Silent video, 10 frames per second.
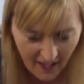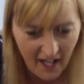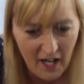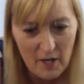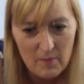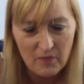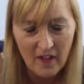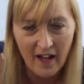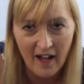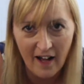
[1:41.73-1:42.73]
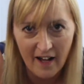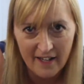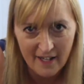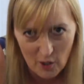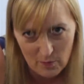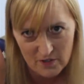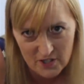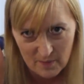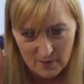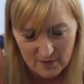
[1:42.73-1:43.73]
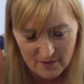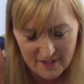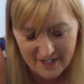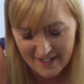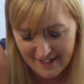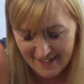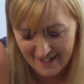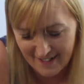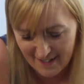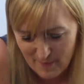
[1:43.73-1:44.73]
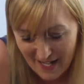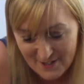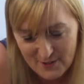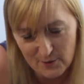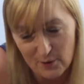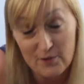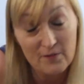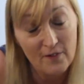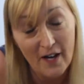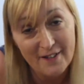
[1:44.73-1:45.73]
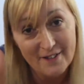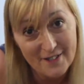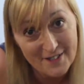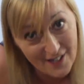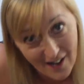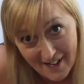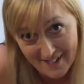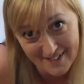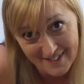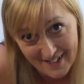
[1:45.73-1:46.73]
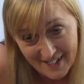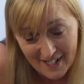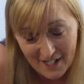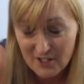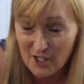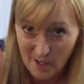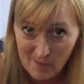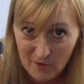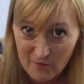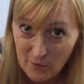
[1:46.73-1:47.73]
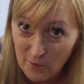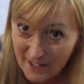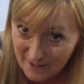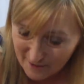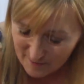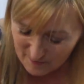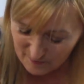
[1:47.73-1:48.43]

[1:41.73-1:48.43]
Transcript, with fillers: Um, I opened up the uh, bandsaw to find that the tyre had come off the wheel.